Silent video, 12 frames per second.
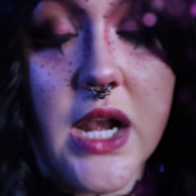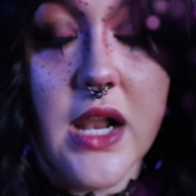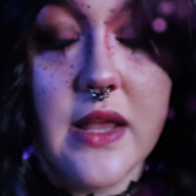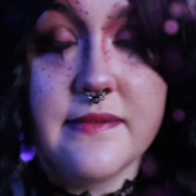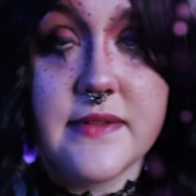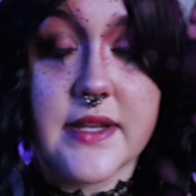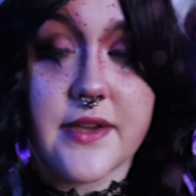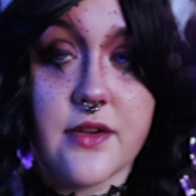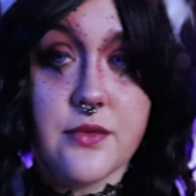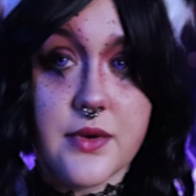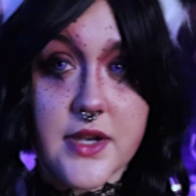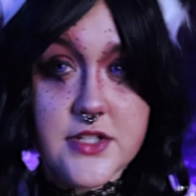Lovely.
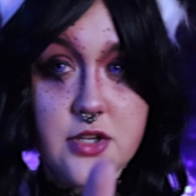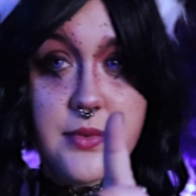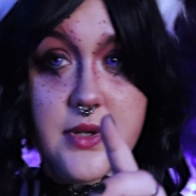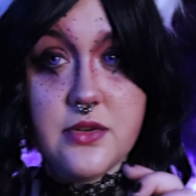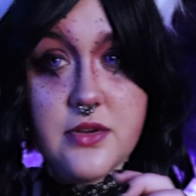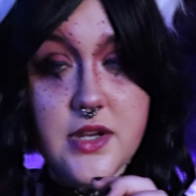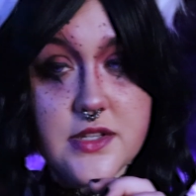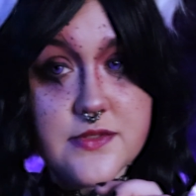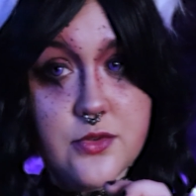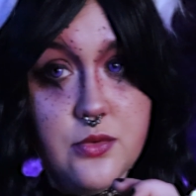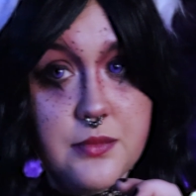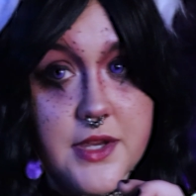Alright, open your
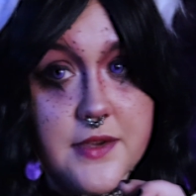eyes for me.